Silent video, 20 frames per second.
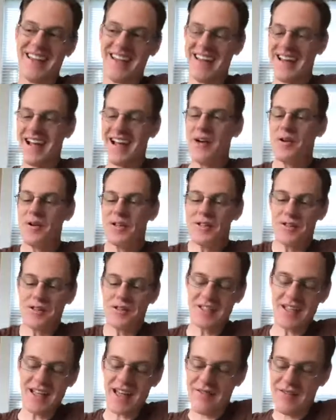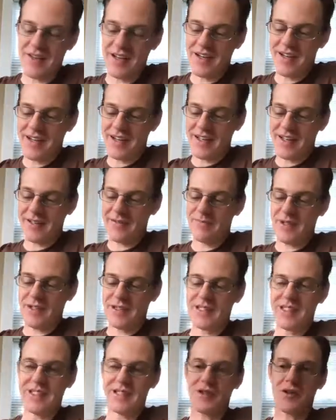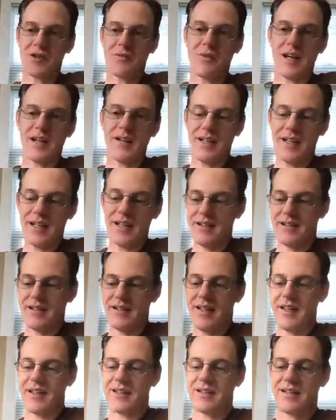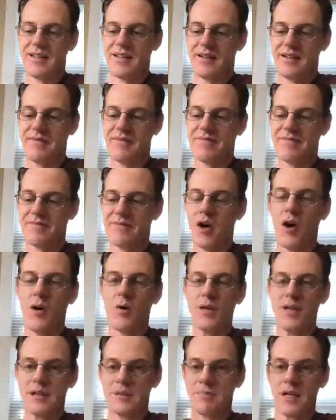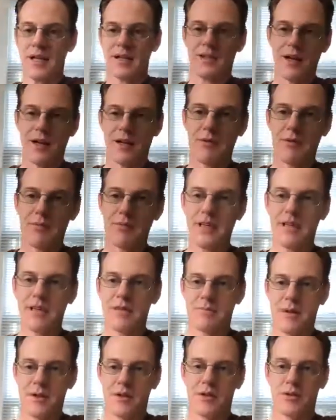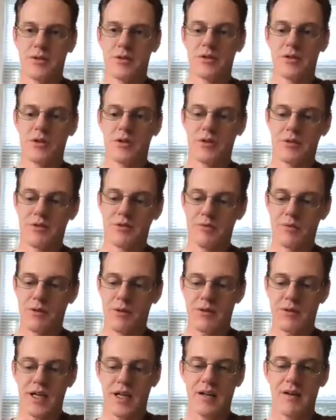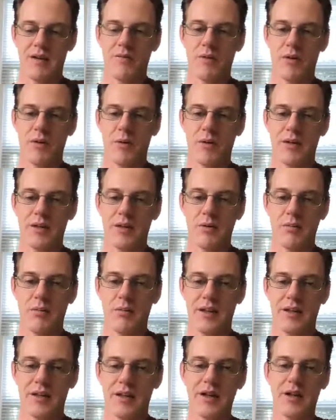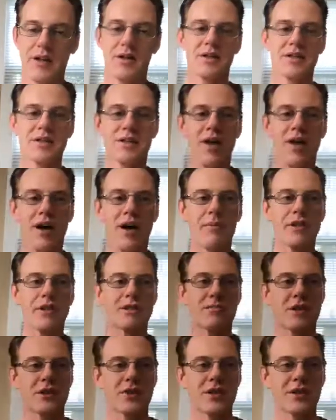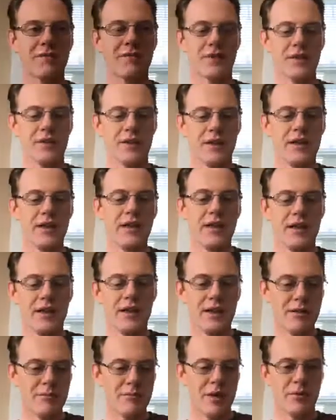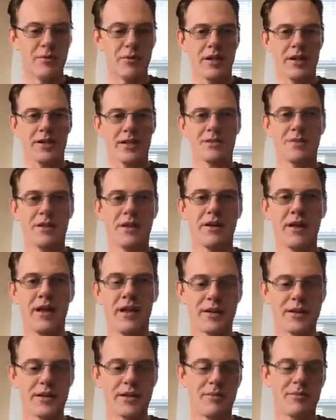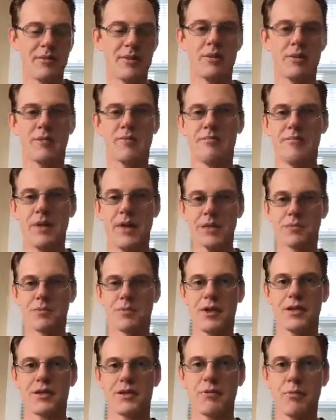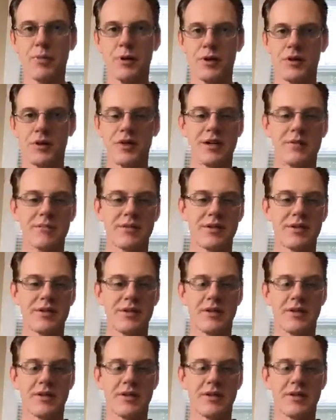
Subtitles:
I always used to have a teacher of mine that always picked on me because my shoulder rotated forward a little bit. It's common, especially for people that spend a lot of time doing bench press or push-ups.